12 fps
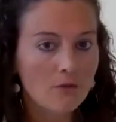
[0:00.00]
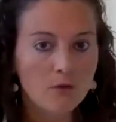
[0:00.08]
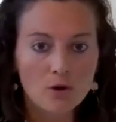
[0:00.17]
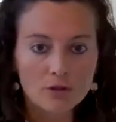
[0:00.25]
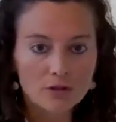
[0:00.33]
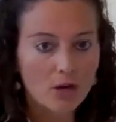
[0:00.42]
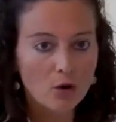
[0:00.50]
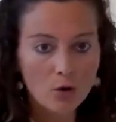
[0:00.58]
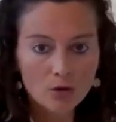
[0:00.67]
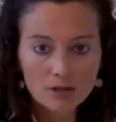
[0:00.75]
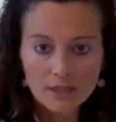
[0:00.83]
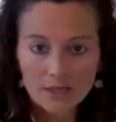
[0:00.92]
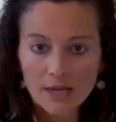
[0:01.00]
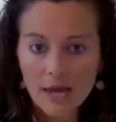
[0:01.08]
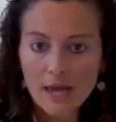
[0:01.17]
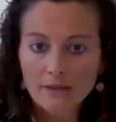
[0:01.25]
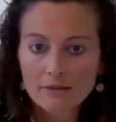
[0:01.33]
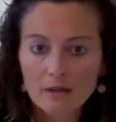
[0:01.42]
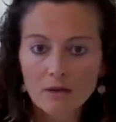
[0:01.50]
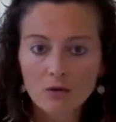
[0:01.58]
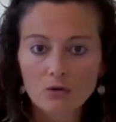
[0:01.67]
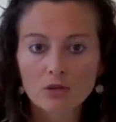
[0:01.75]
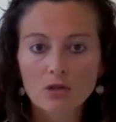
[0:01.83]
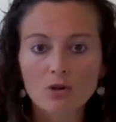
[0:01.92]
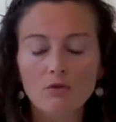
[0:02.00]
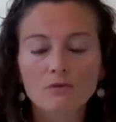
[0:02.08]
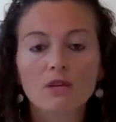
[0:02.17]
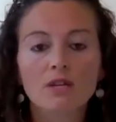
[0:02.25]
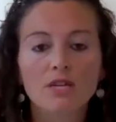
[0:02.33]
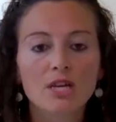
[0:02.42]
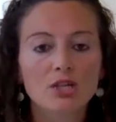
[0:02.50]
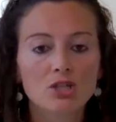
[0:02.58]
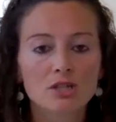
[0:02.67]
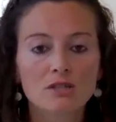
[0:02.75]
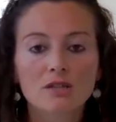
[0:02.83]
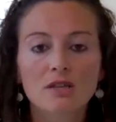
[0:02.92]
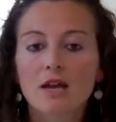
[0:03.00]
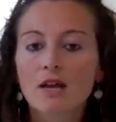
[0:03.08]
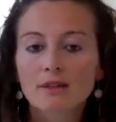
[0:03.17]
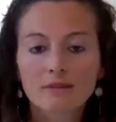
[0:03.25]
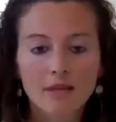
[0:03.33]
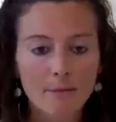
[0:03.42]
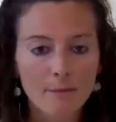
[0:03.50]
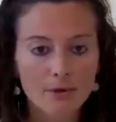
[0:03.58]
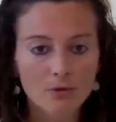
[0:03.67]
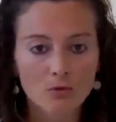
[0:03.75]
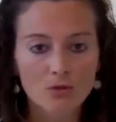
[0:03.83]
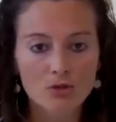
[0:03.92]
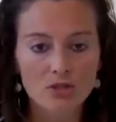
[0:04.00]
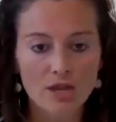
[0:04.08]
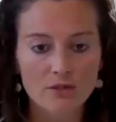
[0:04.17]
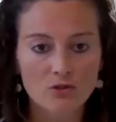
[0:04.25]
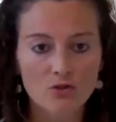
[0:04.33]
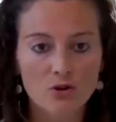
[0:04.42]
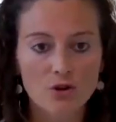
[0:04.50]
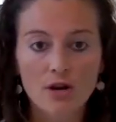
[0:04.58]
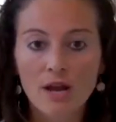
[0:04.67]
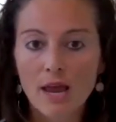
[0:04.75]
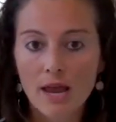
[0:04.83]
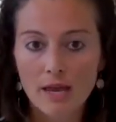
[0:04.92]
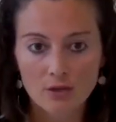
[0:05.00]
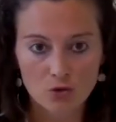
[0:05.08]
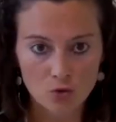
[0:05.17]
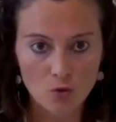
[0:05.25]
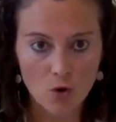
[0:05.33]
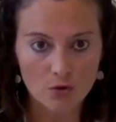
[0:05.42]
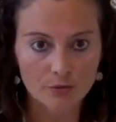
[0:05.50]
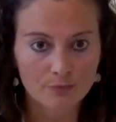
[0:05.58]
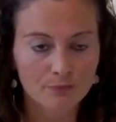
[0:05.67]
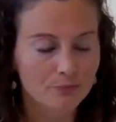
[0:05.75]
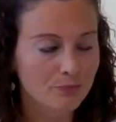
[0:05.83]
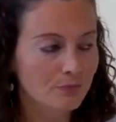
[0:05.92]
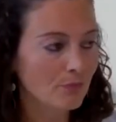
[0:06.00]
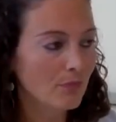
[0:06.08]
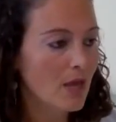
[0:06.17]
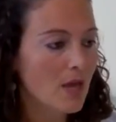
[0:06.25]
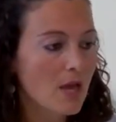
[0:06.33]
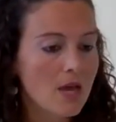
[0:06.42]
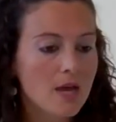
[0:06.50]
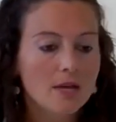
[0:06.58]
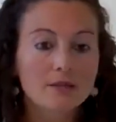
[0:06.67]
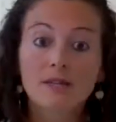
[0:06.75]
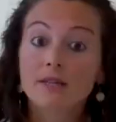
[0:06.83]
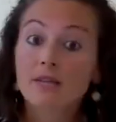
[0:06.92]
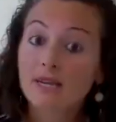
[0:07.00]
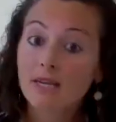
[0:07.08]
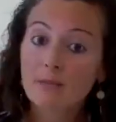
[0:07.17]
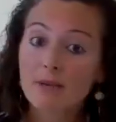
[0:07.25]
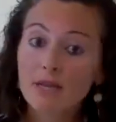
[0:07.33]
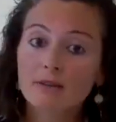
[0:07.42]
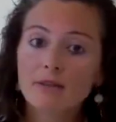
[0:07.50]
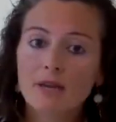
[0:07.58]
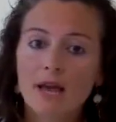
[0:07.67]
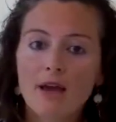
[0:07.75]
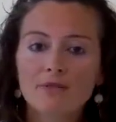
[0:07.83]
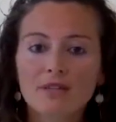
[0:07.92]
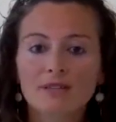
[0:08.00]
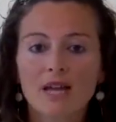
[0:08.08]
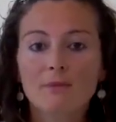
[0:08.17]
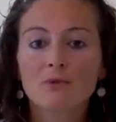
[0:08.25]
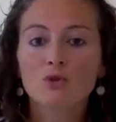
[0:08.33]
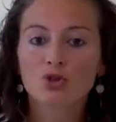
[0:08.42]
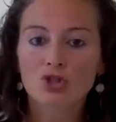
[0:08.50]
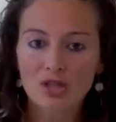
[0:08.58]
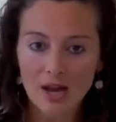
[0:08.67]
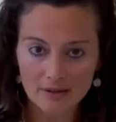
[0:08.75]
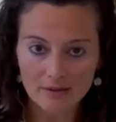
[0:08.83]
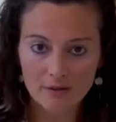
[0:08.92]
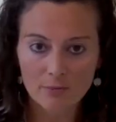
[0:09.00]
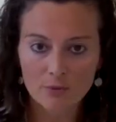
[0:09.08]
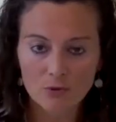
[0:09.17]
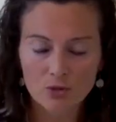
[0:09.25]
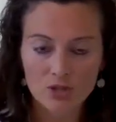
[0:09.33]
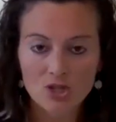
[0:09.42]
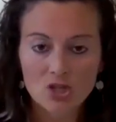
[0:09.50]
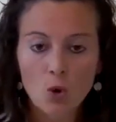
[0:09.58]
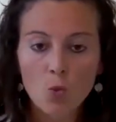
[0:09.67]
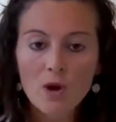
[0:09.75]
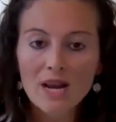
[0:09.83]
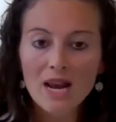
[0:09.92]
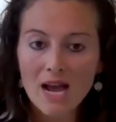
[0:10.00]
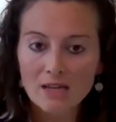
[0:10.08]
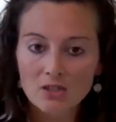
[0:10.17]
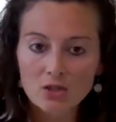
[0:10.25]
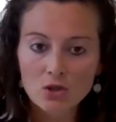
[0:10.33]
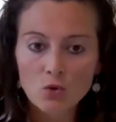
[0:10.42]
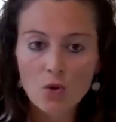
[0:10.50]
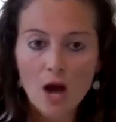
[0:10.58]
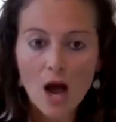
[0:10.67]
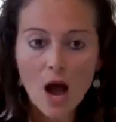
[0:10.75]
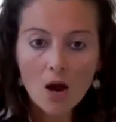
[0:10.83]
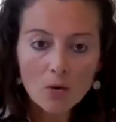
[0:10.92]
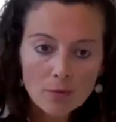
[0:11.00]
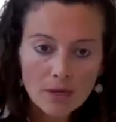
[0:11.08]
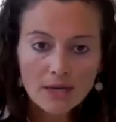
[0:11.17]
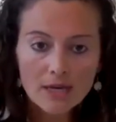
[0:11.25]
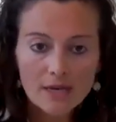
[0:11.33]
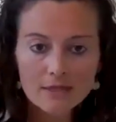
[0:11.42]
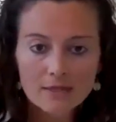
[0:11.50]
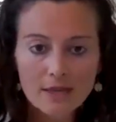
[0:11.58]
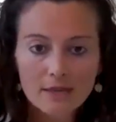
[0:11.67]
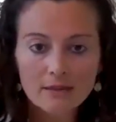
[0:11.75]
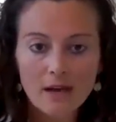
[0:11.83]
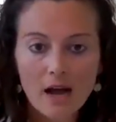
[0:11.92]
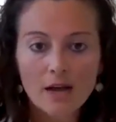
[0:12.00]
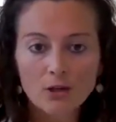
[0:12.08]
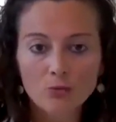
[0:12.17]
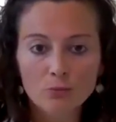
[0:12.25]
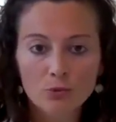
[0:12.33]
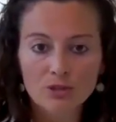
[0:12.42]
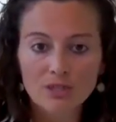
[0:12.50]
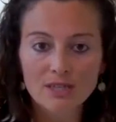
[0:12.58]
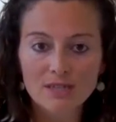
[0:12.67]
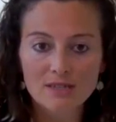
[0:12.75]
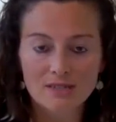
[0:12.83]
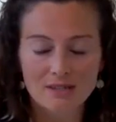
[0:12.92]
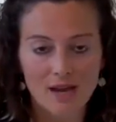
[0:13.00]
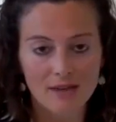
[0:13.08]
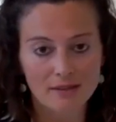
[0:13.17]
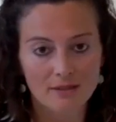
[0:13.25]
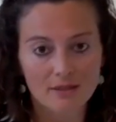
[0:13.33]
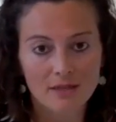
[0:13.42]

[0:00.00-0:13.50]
for the loading and unloading of the reagents, temperature sensor, and so on. The decalmate, every time you start the process, will ask you how many cassettes are you putting inside.